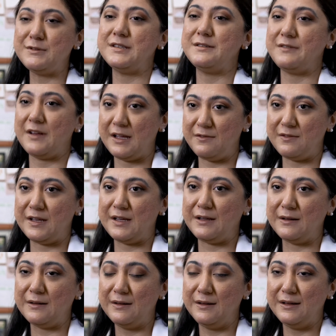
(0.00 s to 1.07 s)

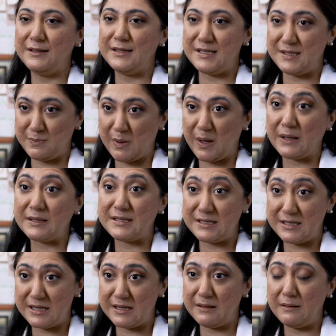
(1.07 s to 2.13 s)
surviving this
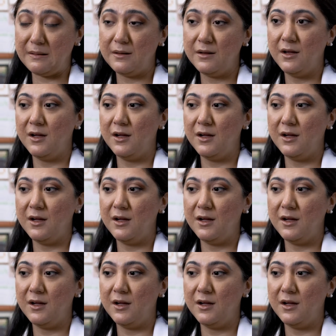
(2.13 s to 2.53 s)
past year.